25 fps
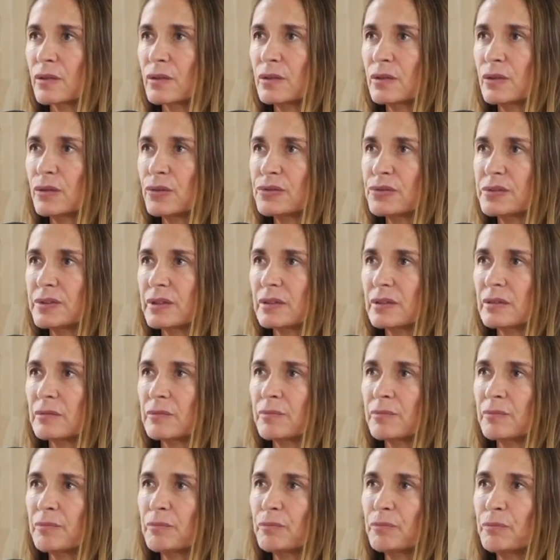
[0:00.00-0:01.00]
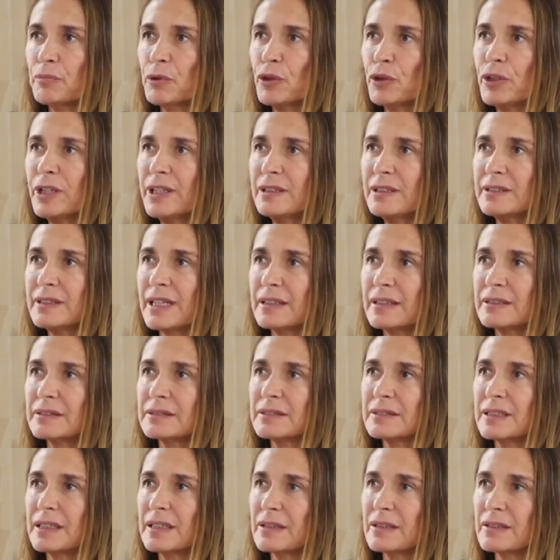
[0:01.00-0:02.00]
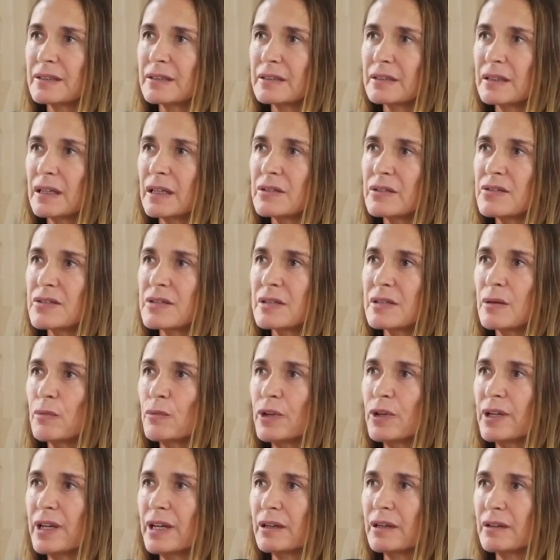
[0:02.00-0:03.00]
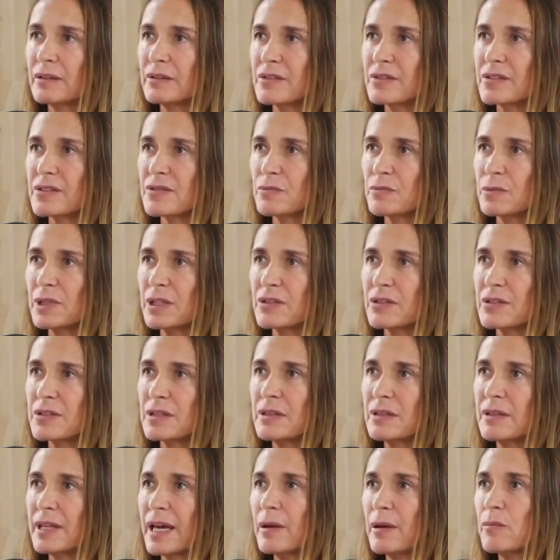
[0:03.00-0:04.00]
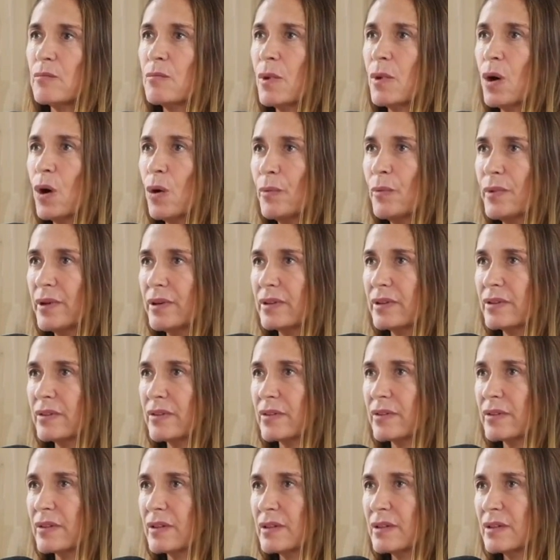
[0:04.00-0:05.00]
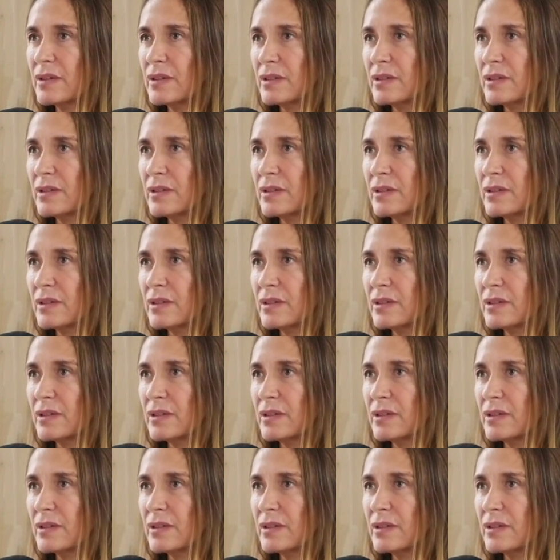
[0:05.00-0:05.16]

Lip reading: through putting that death on someone else. Because in that moment,